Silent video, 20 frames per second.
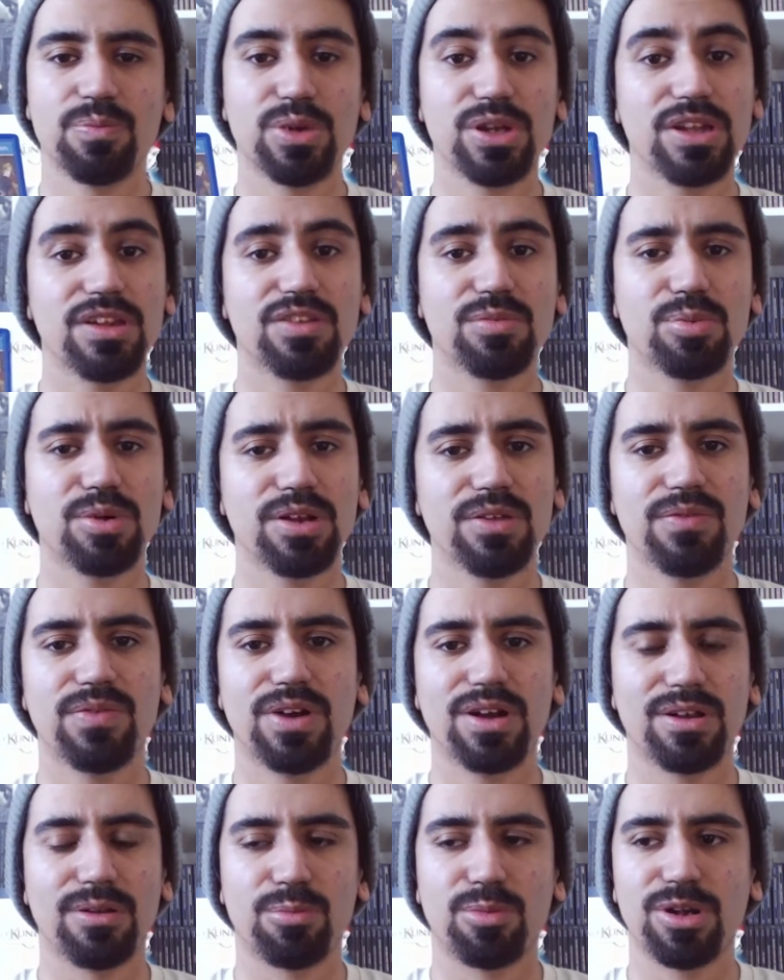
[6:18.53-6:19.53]
But it is pretty
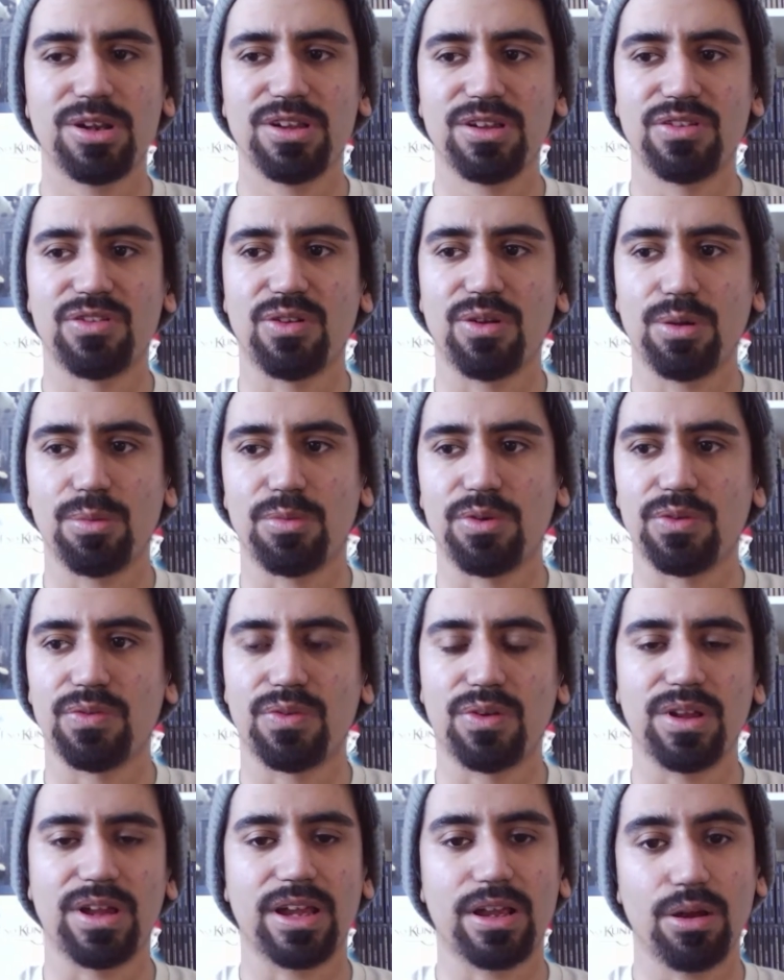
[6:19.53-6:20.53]
fun and pretty enjoyable
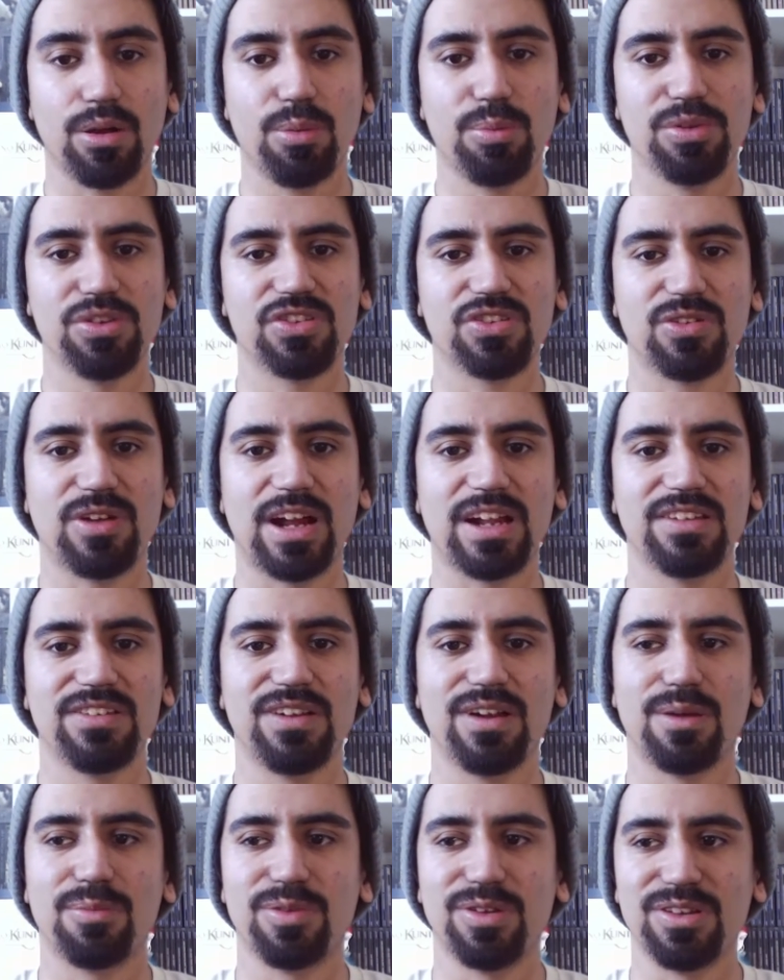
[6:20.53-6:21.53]
for like an open
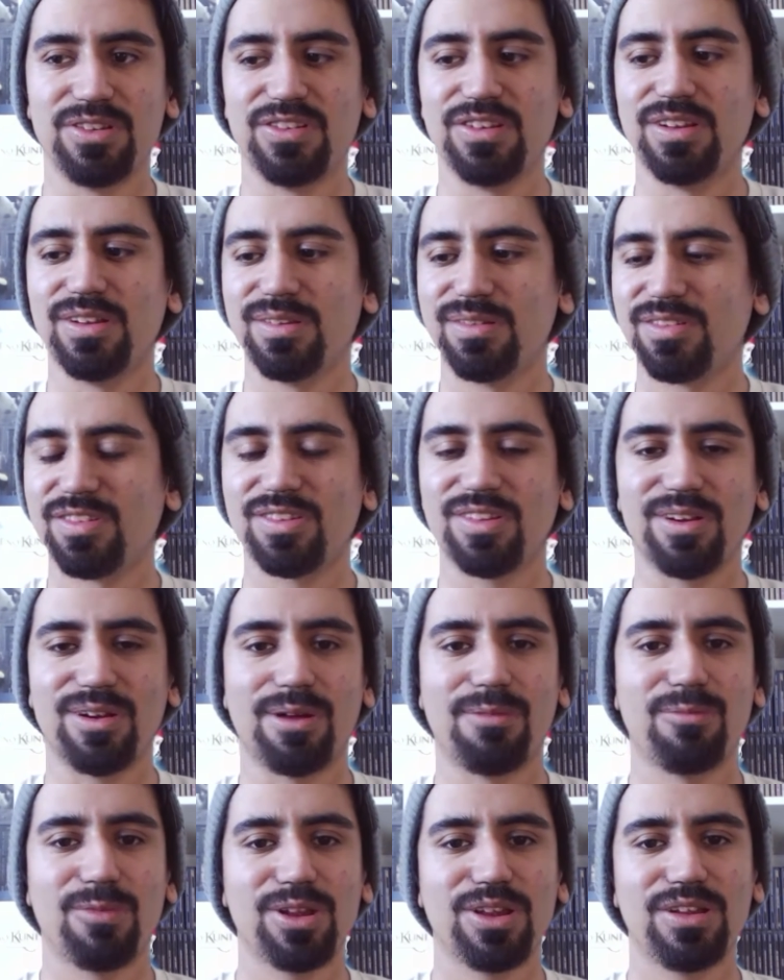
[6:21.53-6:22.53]
strategy RPG. So
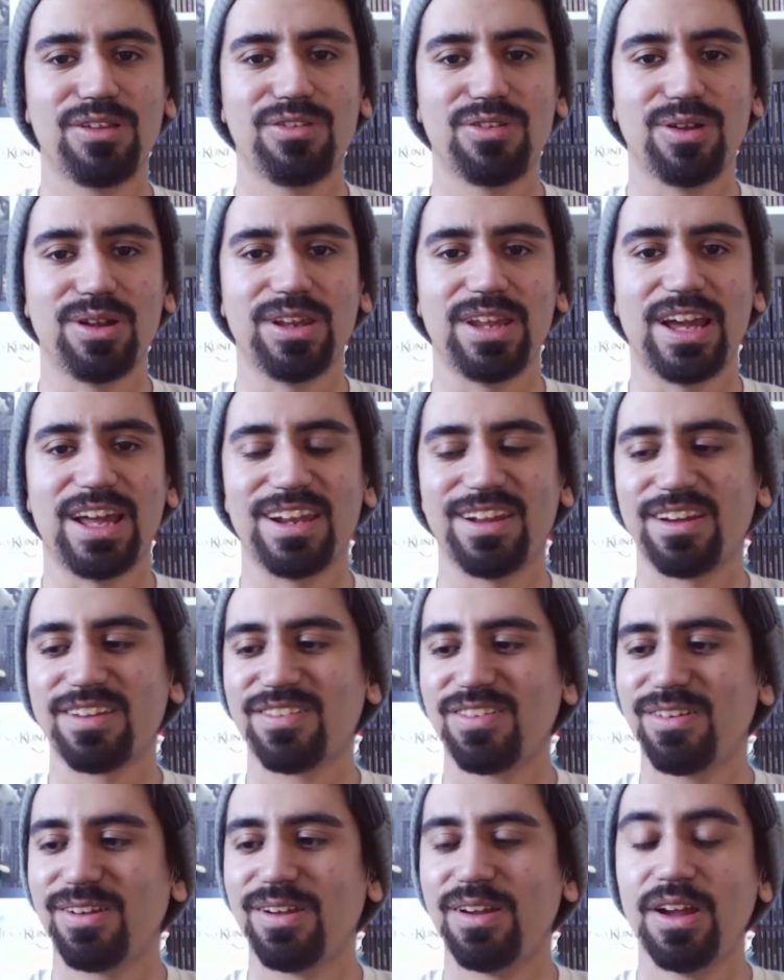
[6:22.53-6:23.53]
I'm really enjoying that,
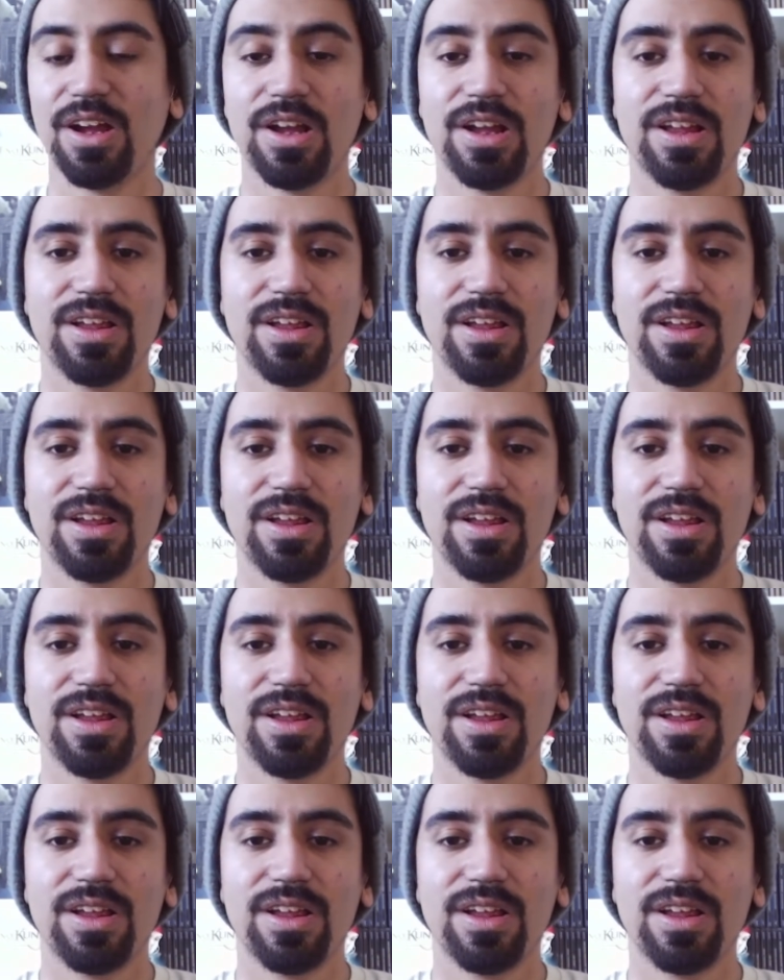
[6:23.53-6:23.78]
actually.